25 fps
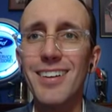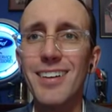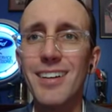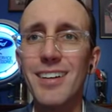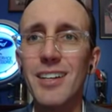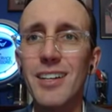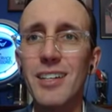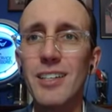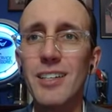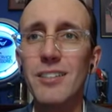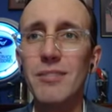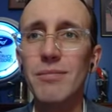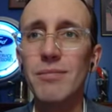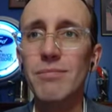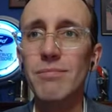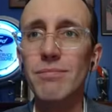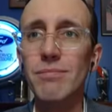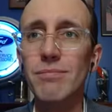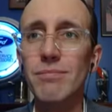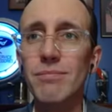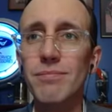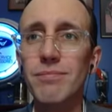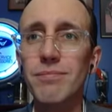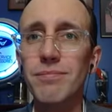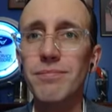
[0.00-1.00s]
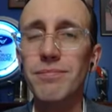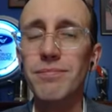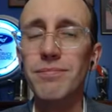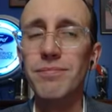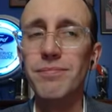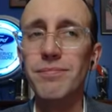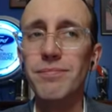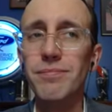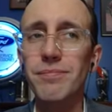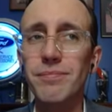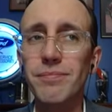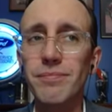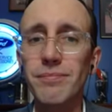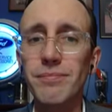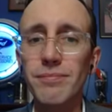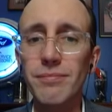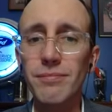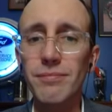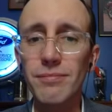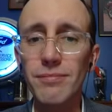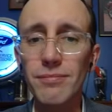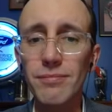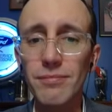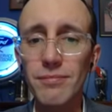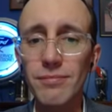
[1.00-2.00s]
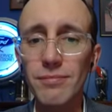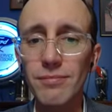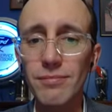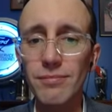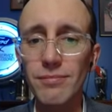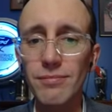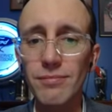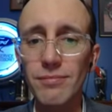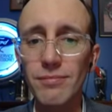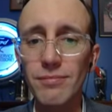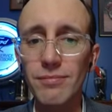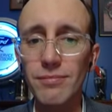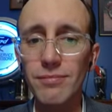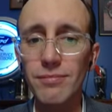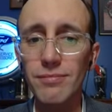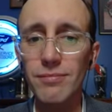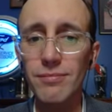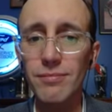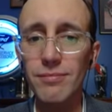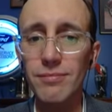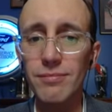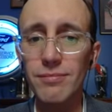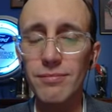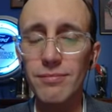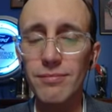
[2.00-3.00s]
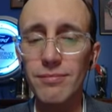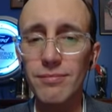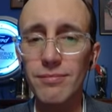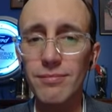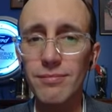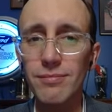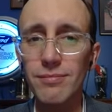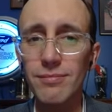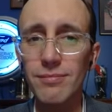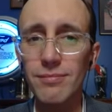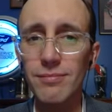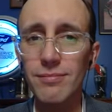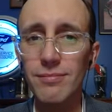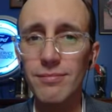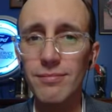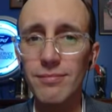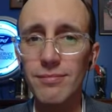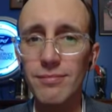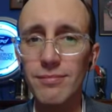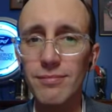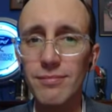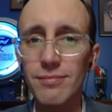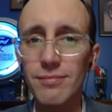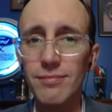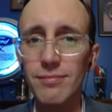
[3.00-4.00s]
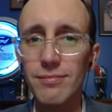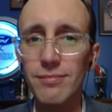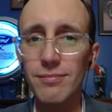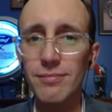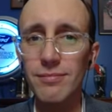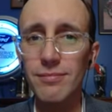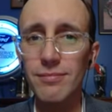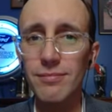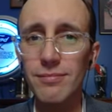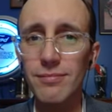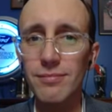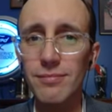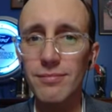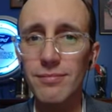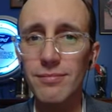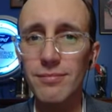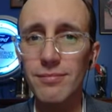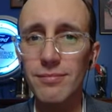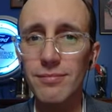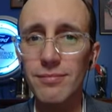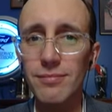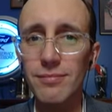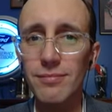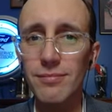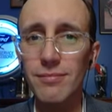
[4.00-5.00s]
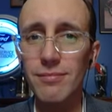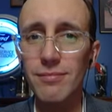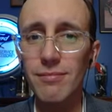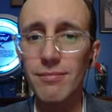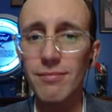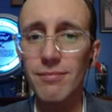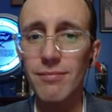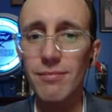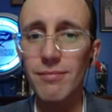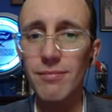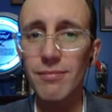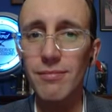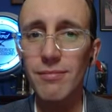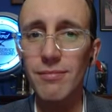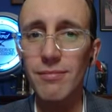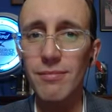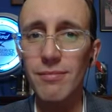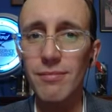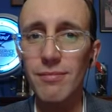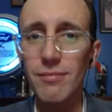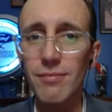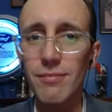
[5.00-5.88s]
(not speaking)